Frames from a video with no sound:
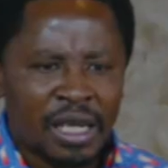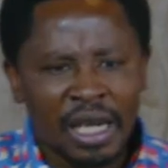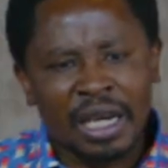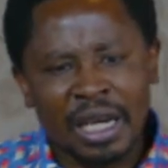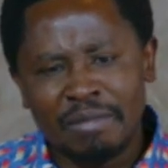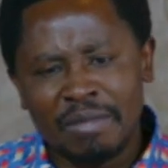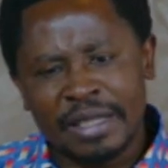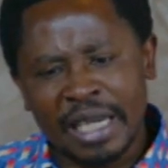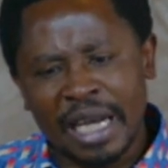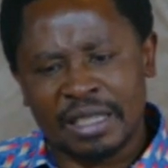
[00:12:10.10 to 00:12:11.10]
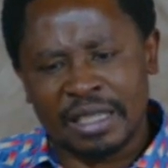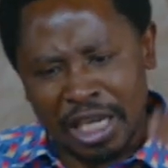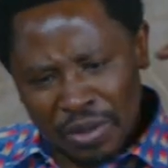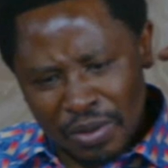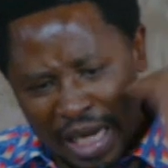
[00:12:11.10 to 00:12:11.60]
Let me just take
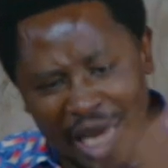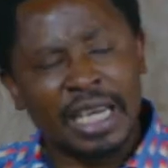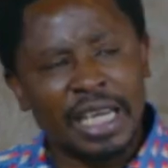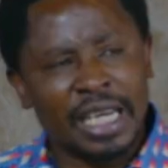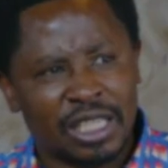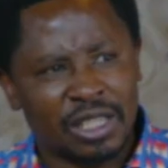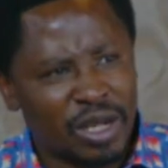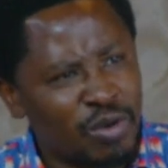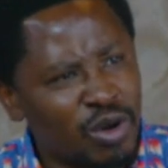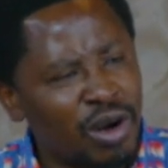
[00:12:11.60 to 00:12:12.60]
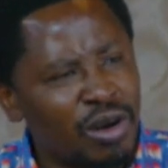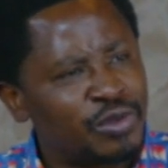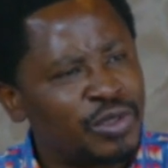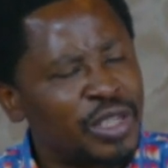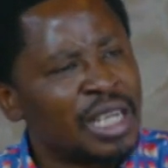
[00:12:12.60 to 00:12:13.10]
you direct to the book of
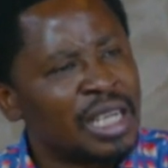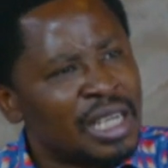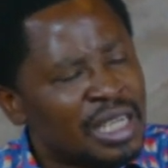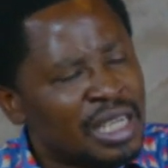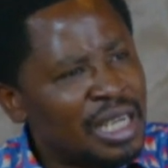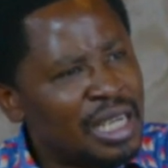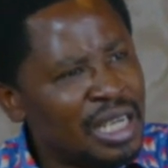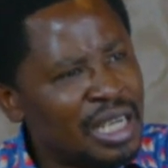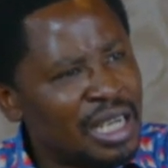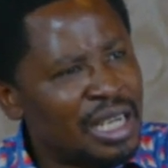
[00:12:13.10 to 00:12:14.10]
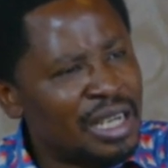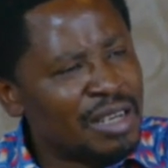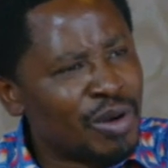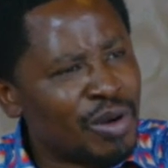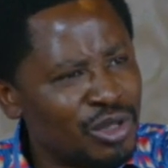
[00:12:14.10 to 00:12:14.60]

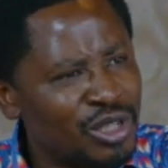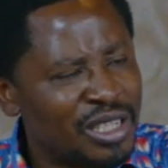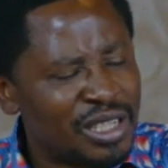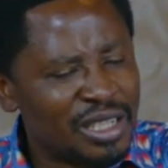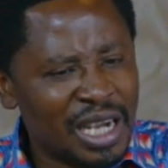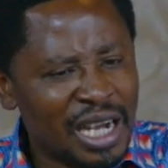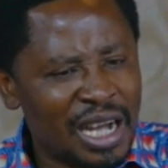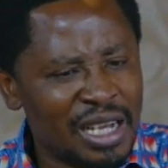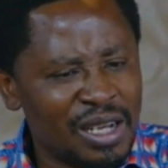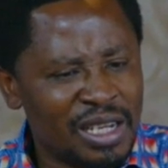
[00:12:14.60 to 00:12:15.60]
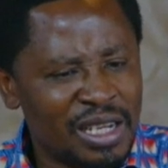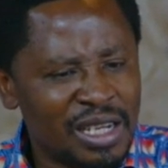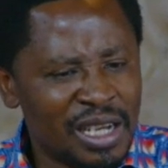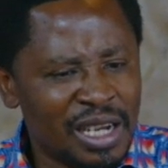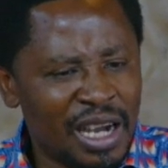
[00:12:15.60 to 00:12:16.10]
Hebrews. I
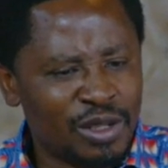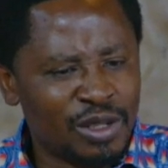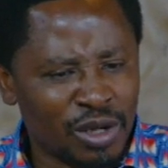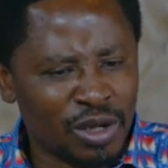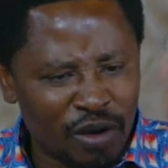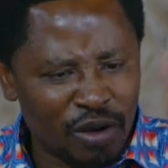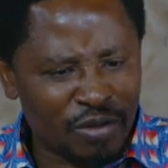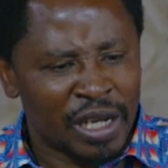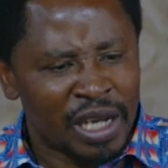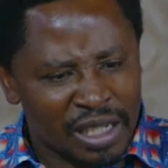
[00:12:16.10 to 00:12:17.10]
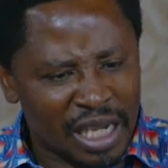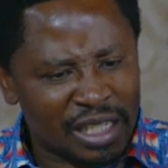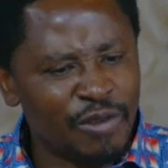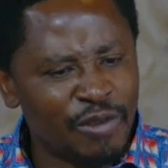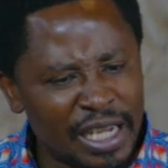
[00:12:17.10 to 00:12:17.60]
thought of
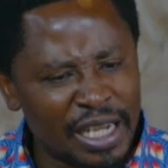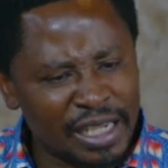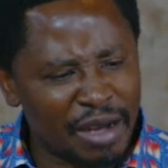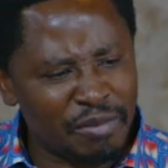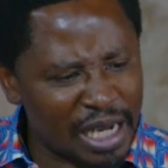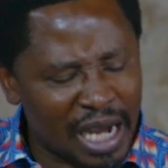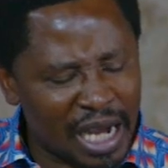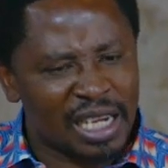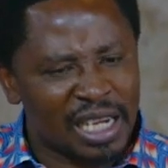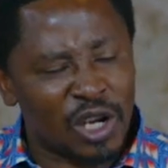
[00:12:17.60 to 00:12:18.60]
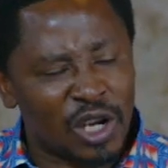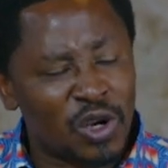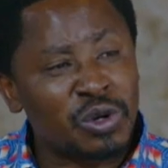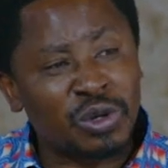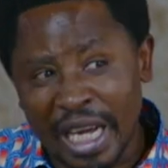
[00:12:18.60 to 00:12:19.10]
Nachirafu Anjambe na Luke
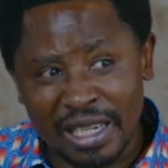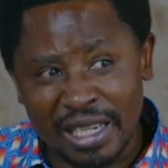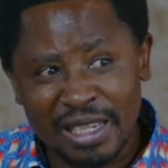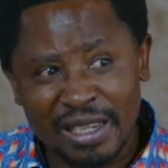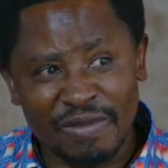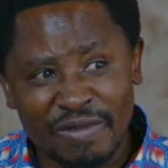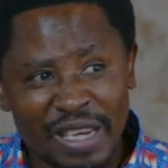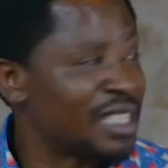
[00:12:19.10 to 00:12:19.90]
10, verse